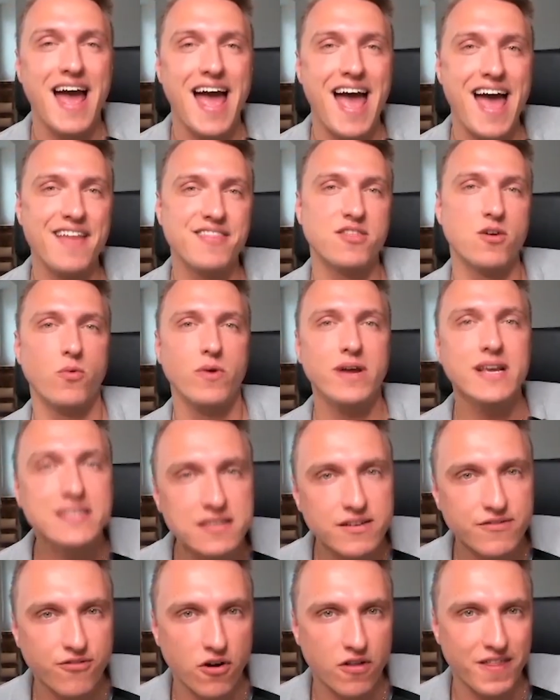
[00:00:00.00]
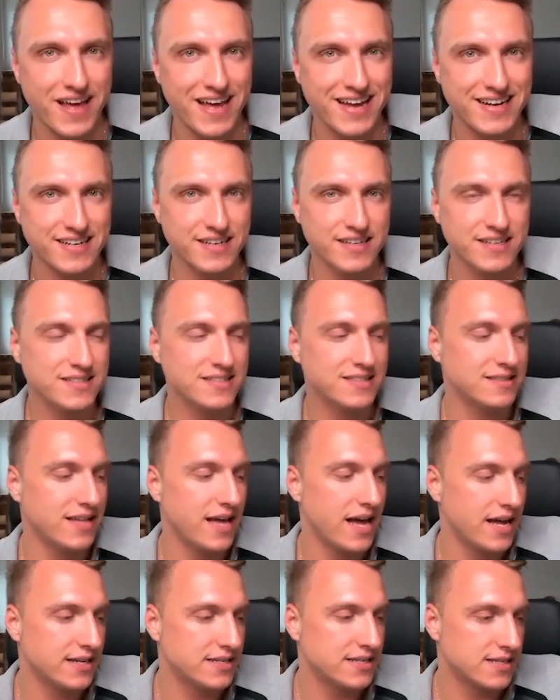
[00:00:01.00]
And the reason for that is
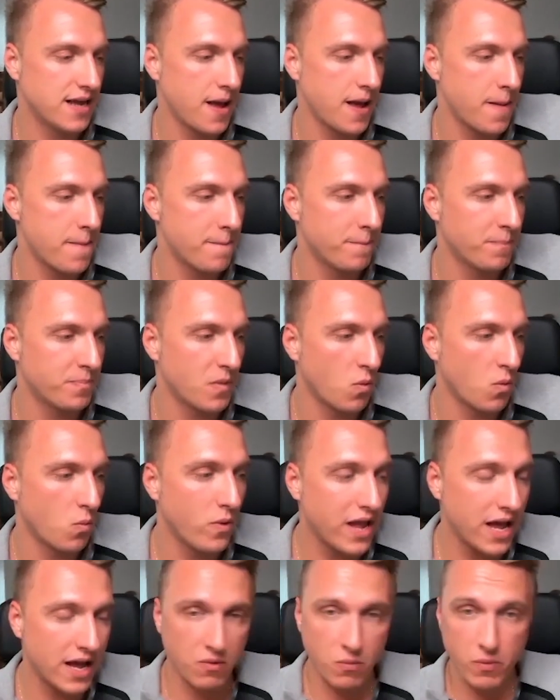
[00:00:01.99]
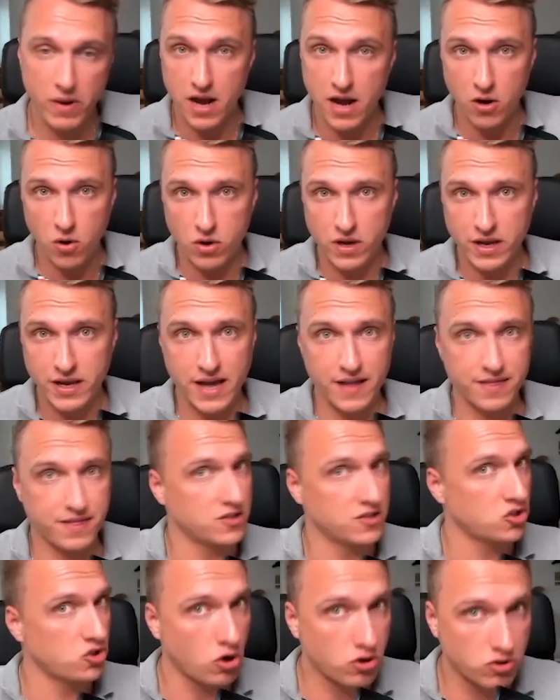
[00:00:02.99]
that we are looking at the
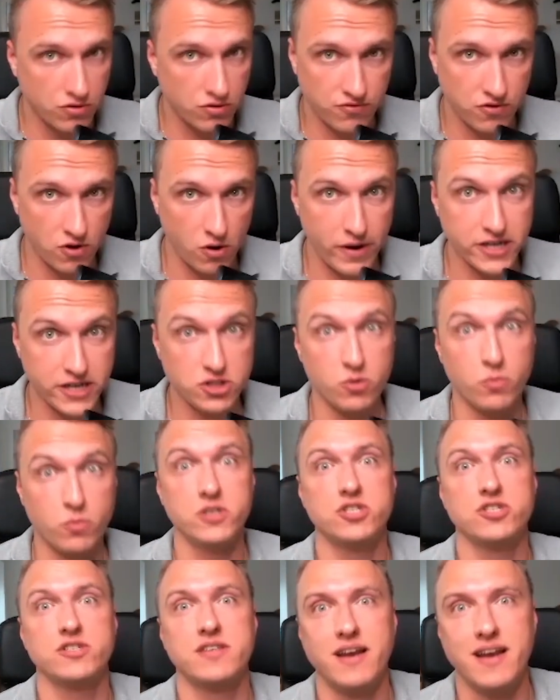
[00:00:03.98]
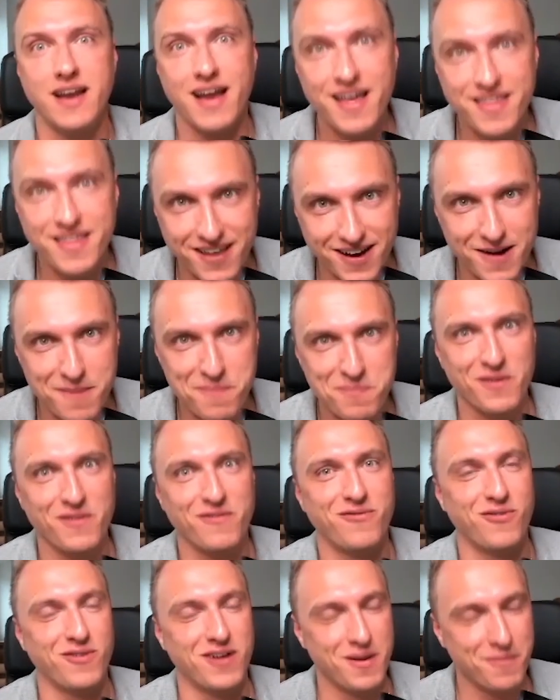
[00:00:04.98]
stock to flow ratio, which is another
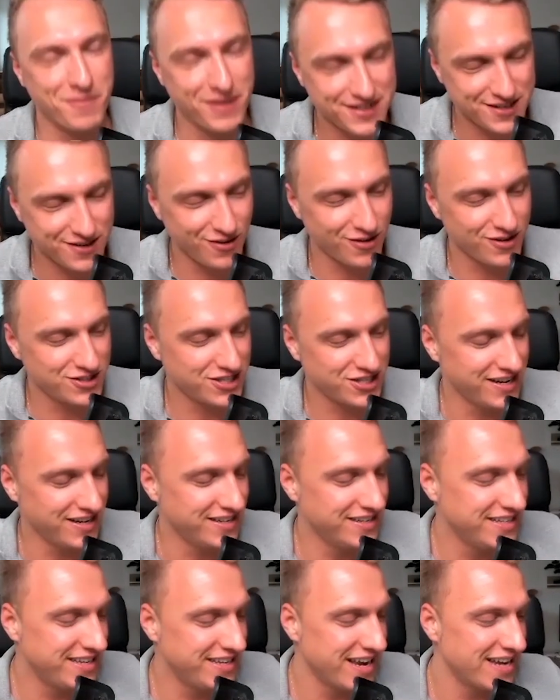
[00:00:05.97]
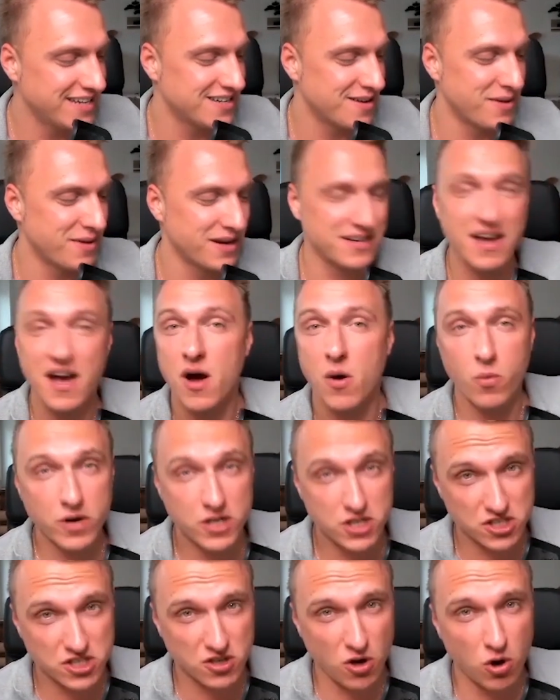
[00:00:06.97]
fundamental on-chain indicator, but
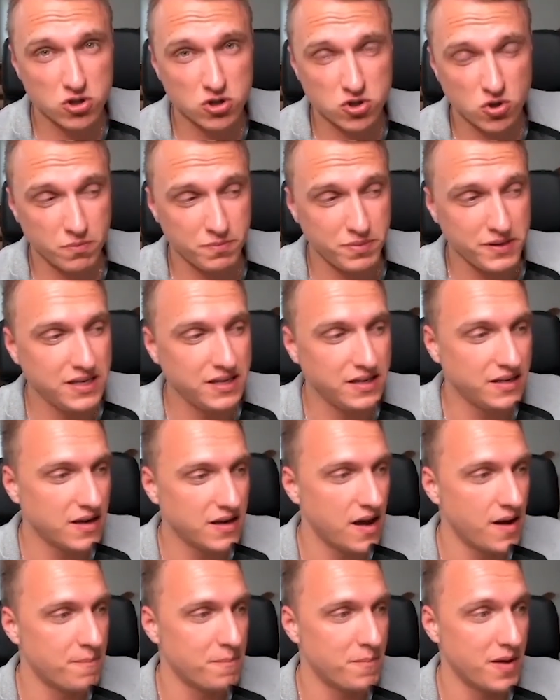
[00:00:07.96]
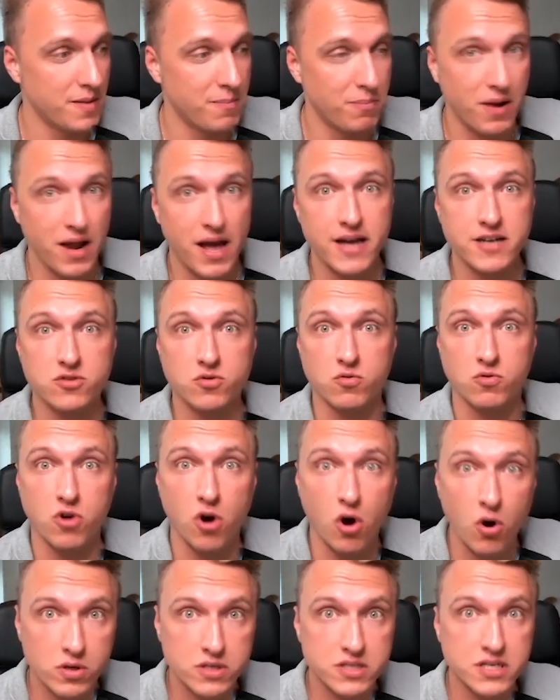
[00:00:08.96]
which is also being applied to
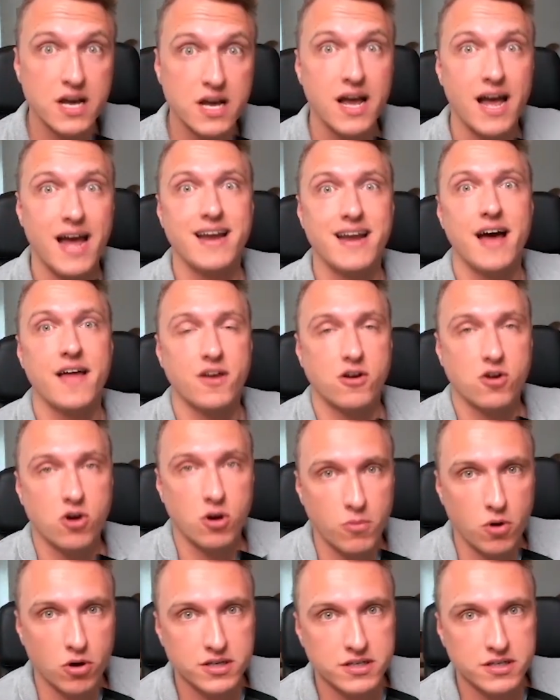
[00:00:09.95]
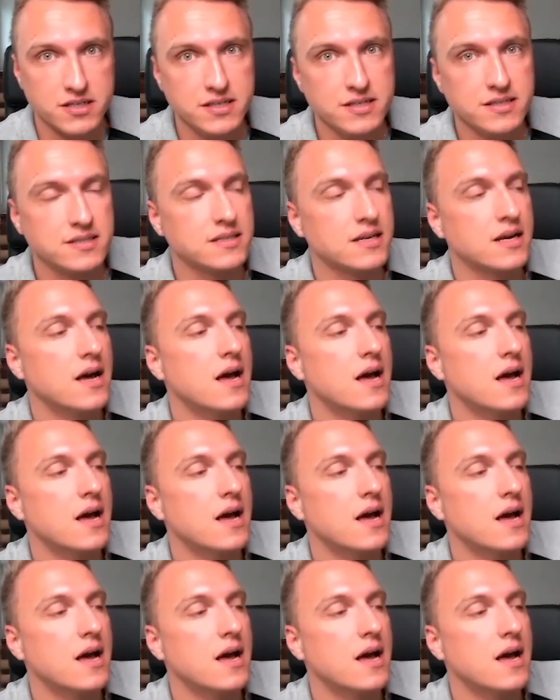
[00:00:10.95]
gold and other commodities.